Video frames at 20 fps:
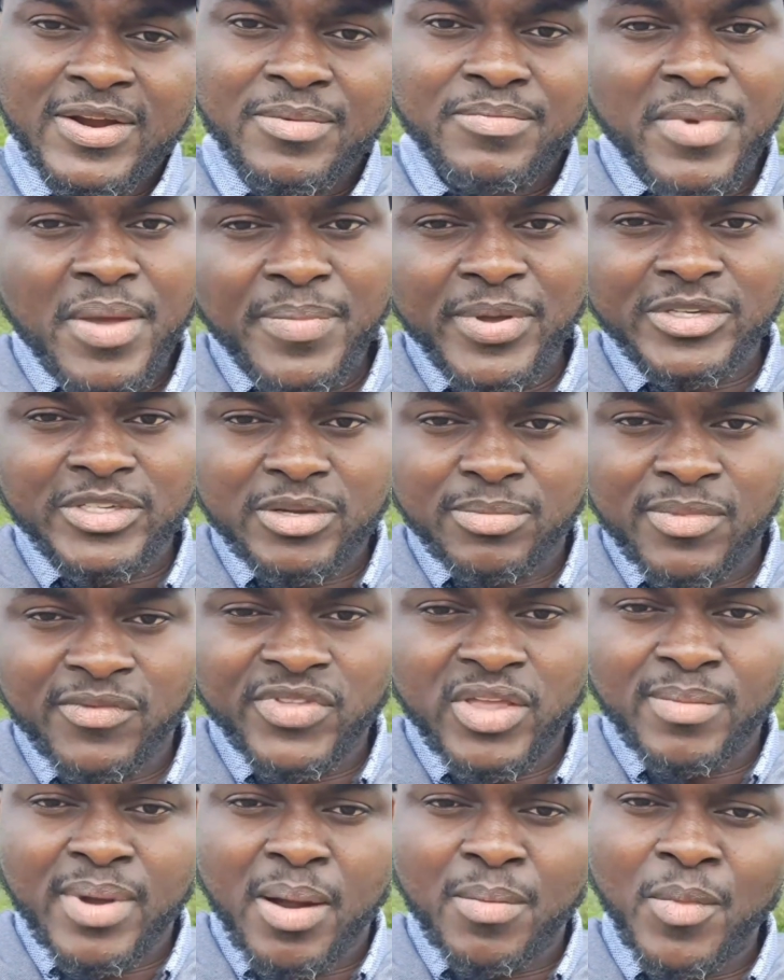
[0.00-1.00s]
maybe some of
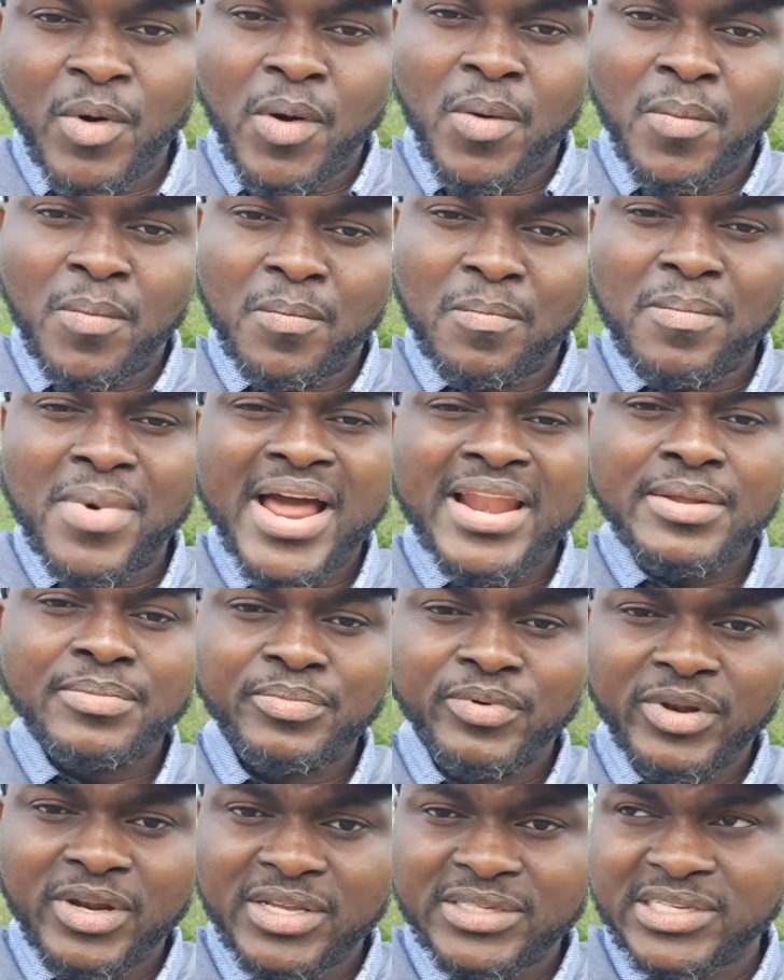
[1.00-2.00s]
them are more
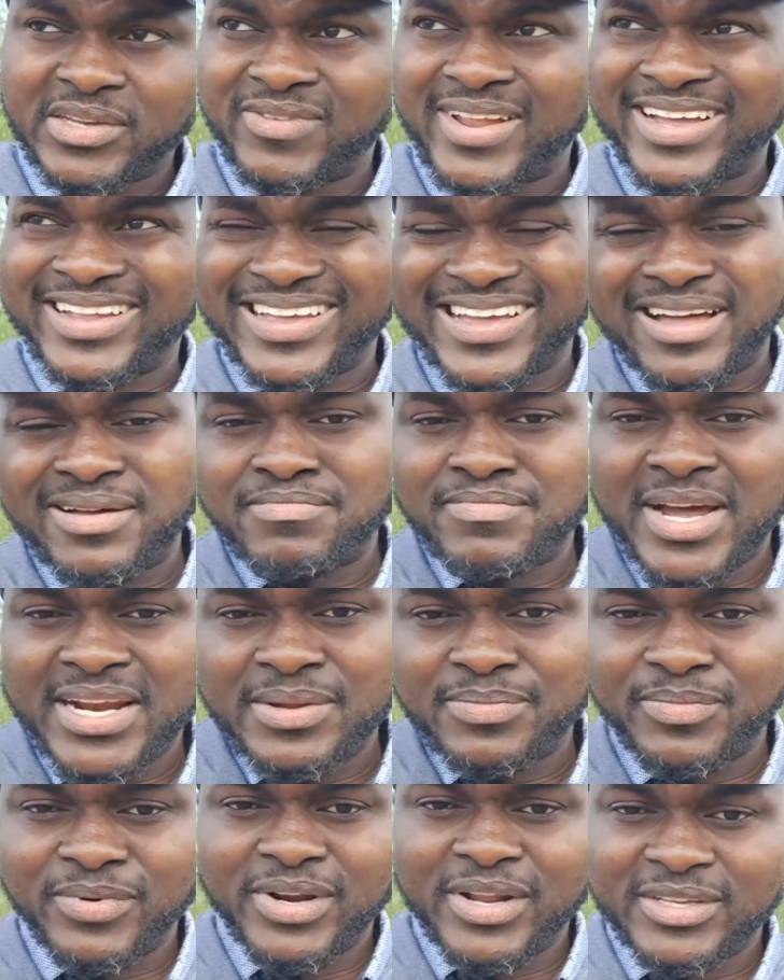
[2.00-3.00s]
manipulative, like they can
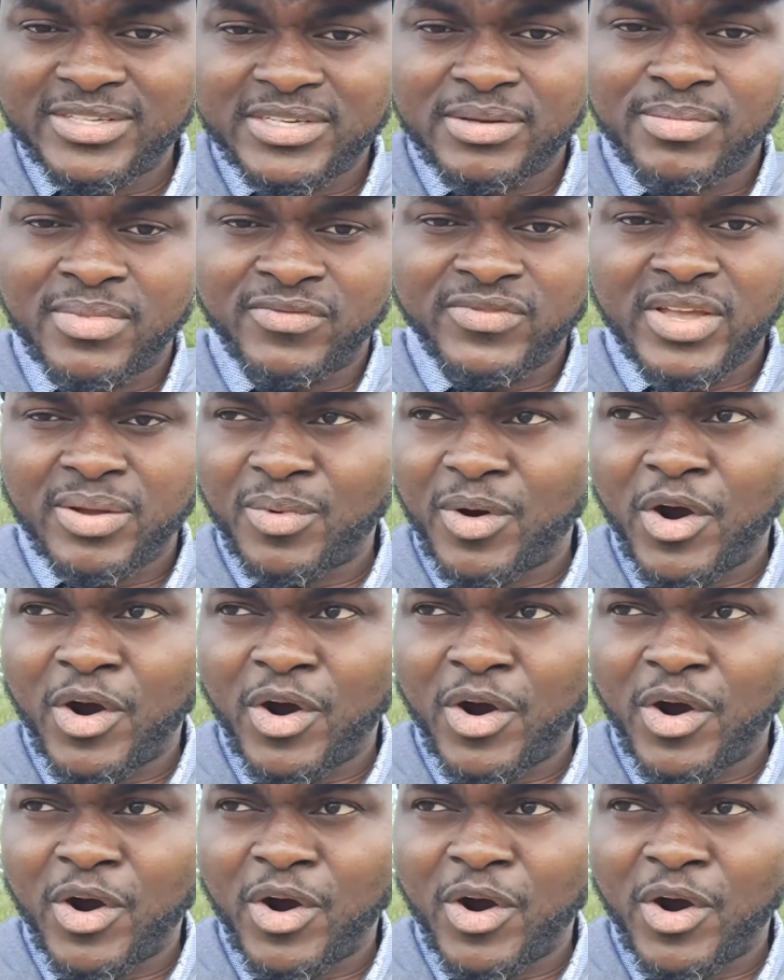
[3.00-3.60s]
manipulate some of them,